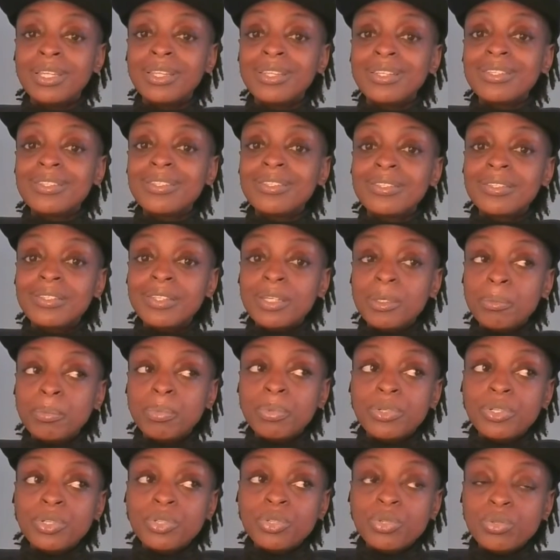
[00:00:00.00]
the
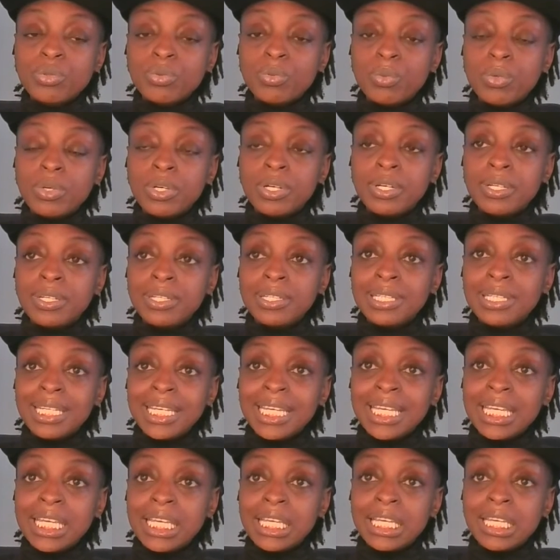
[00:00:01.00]
simplest one
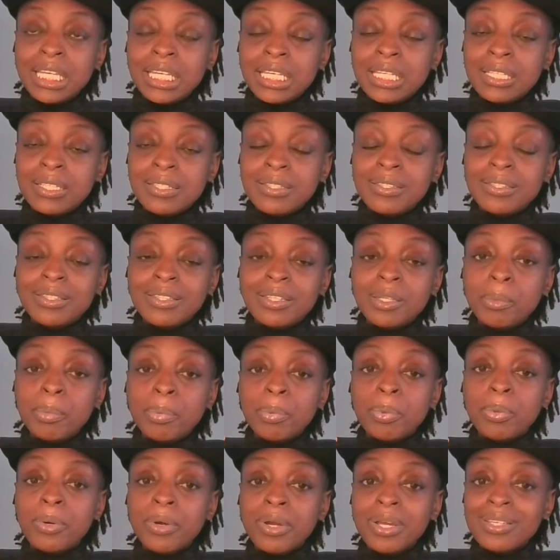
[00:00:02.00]
is
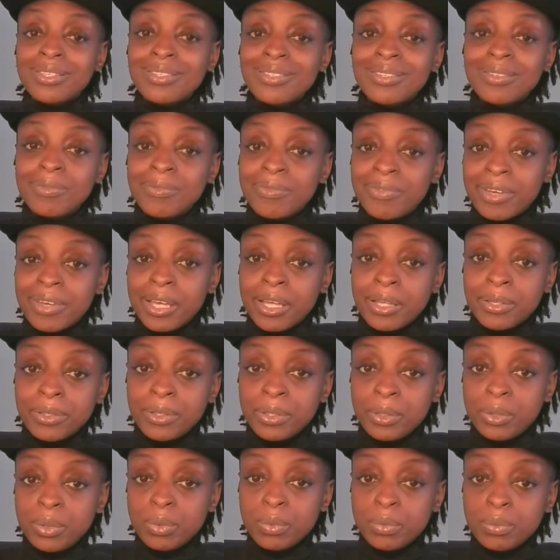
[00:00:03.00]
the present
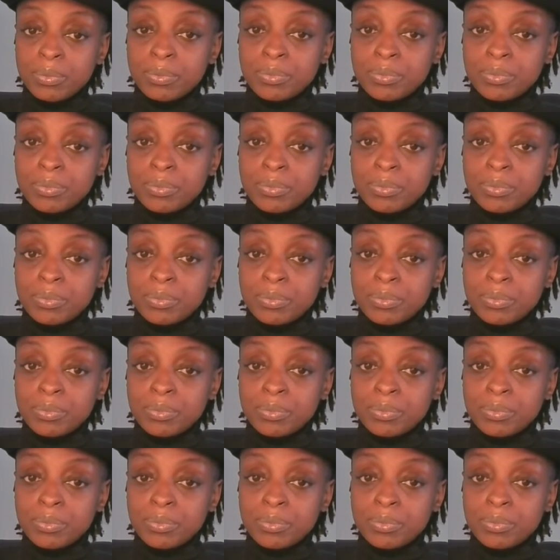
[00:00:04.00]
value